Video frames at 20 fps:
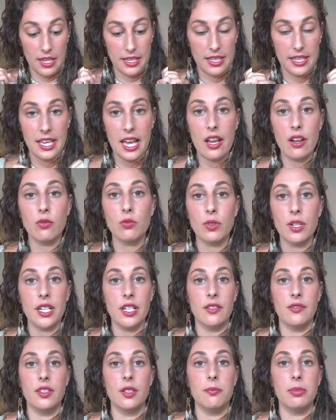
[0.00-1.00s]
get rid
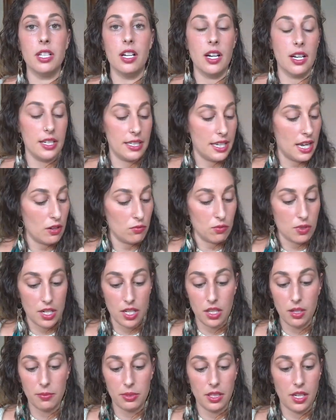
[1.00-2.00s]
of the blood,
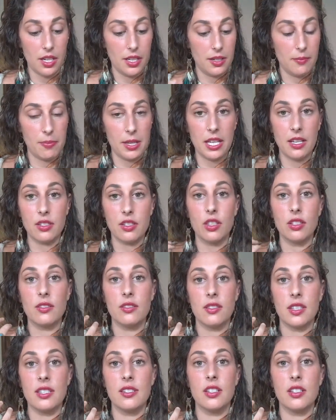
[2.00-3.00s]
because
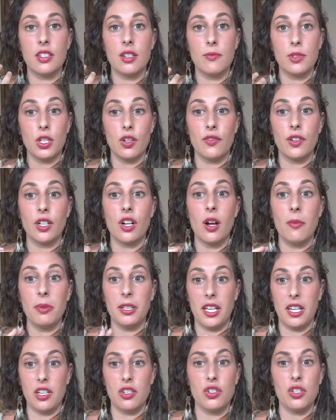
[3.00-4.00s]
the system's
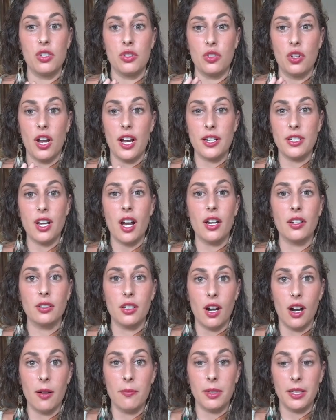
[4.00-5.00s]
overcomplicated. She's trying to
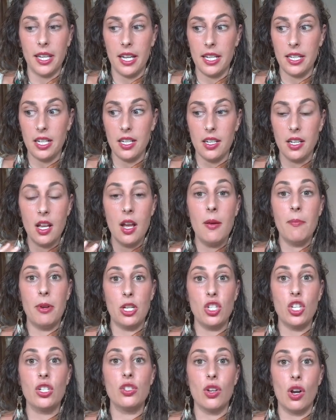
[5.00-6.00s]
uncomplicate it, but
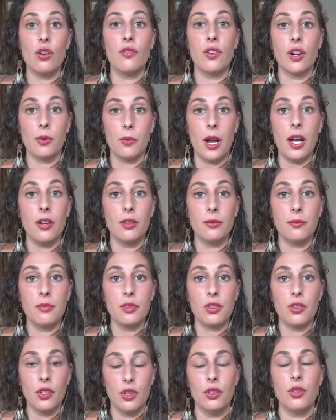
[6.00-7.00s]
she's overwhelmed.
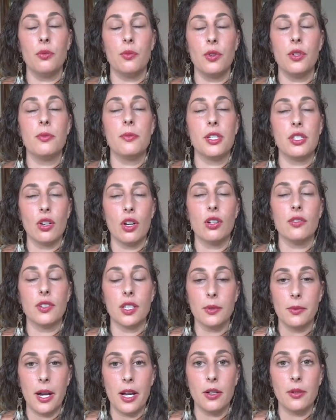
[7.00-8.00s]
The womb is
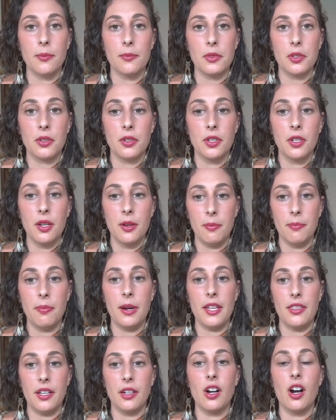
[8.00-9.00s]
overwhelmed
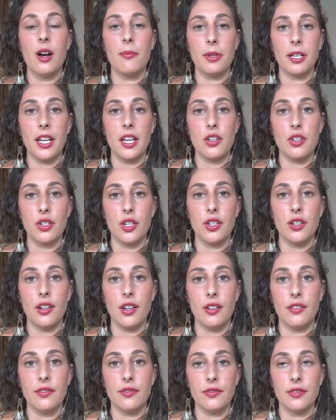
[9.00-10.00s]
by the complication
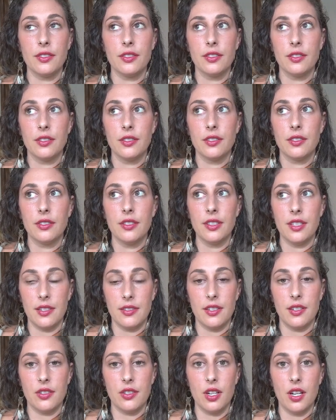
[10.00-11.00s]
of the
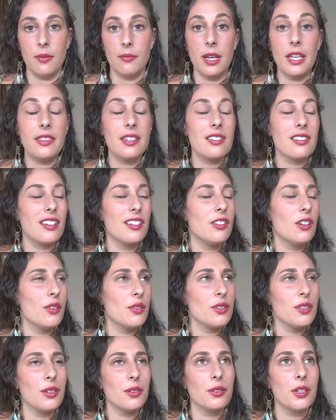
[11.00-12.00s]
system. And this can
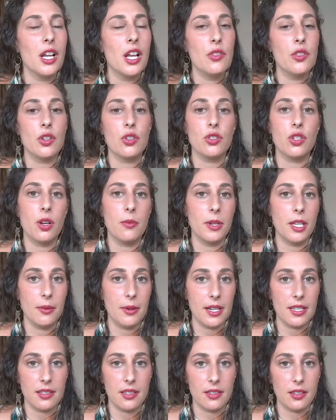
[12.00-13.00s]
also, there's so many
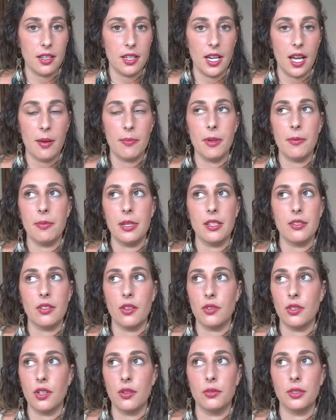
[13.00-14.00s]
ways this can happen, but it's
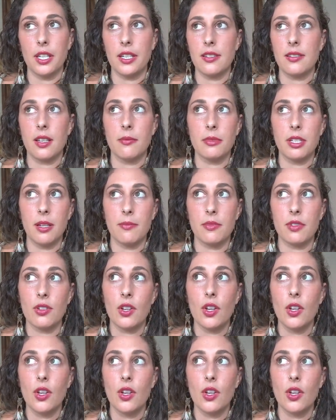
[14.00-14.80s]
also like sometimes